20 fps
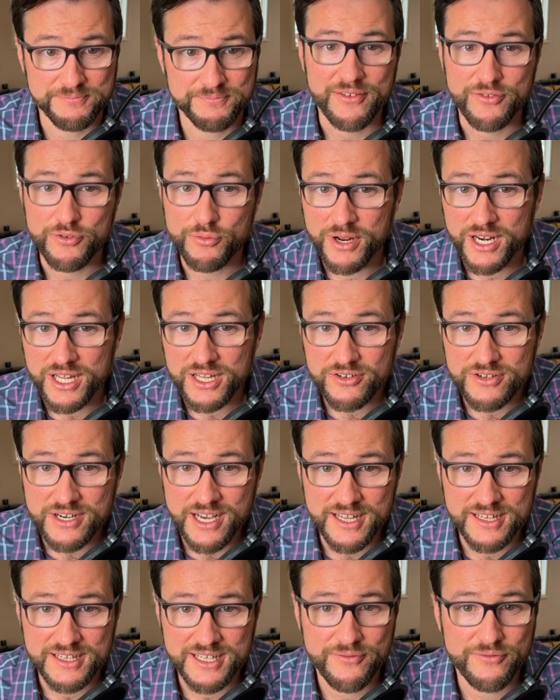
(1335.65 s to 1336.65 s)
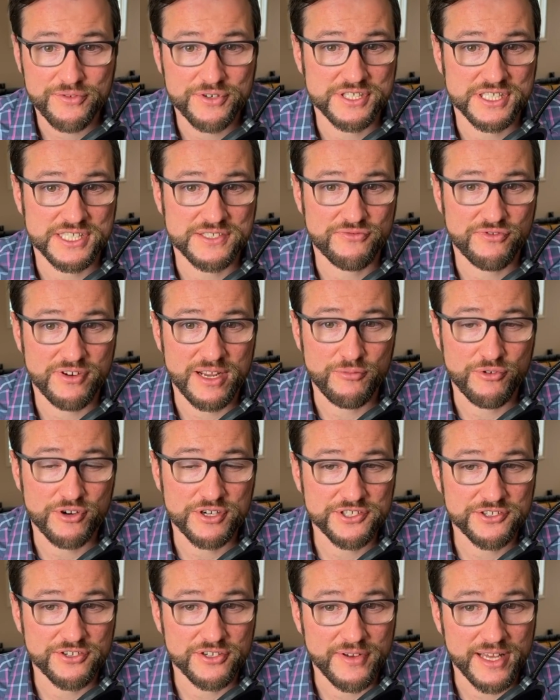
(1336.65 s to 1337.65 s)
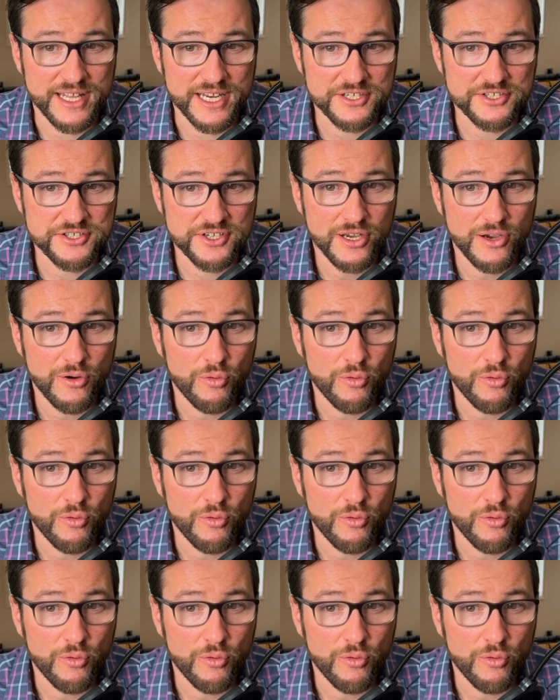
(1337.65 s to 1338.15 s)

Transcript: If you want to learn how to leverage this framework to your advantage,